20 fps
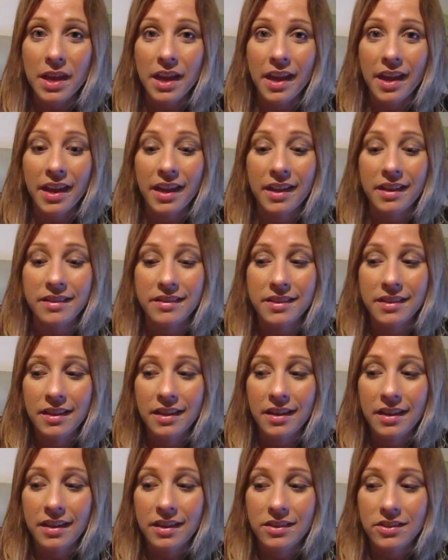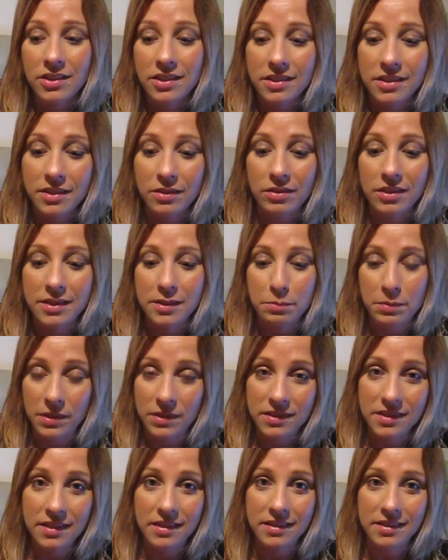and just the
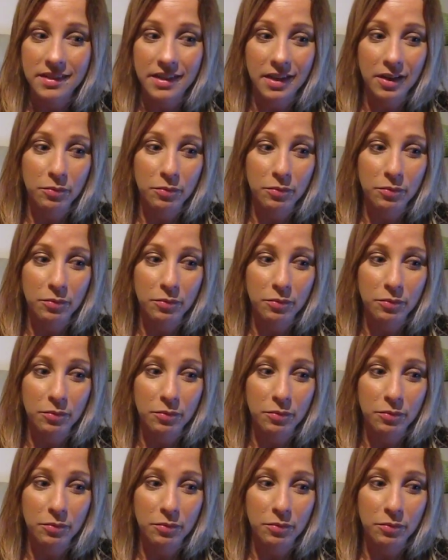responses that